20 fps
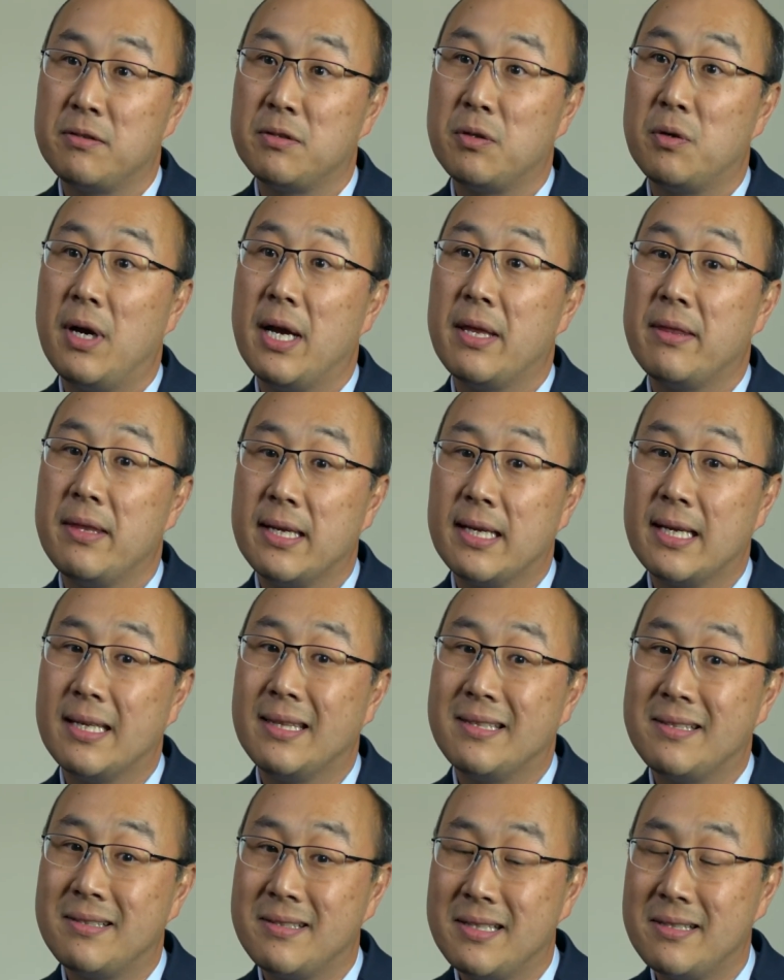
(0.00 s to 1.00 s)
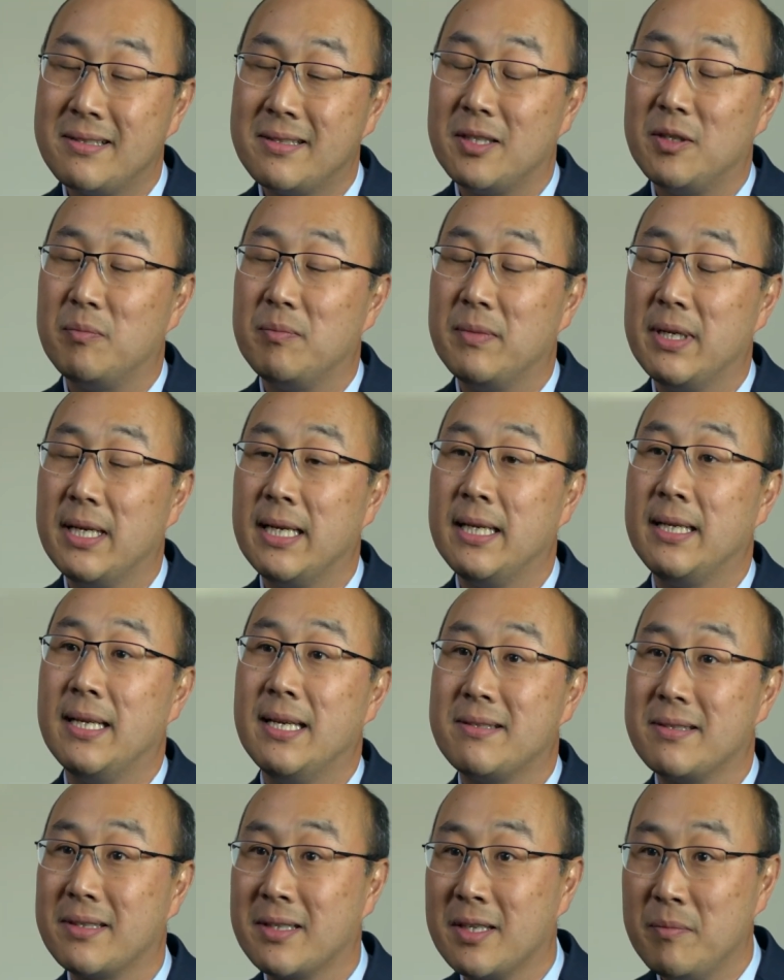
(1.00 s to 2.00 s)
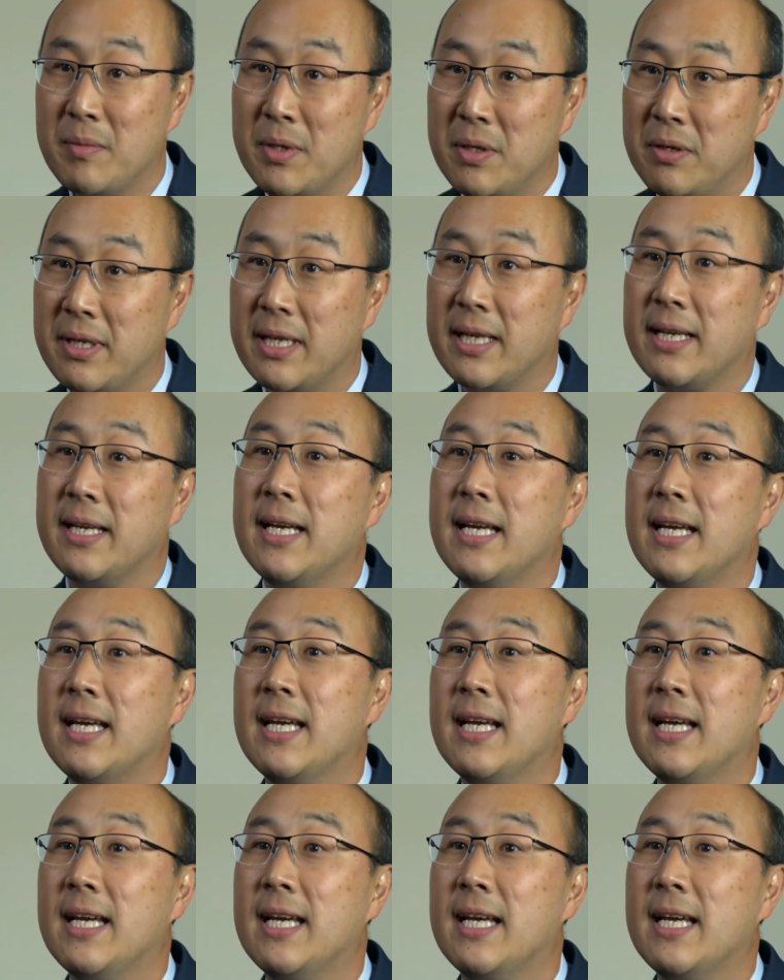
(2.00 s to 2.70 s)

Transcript: So I think in the system and as a community,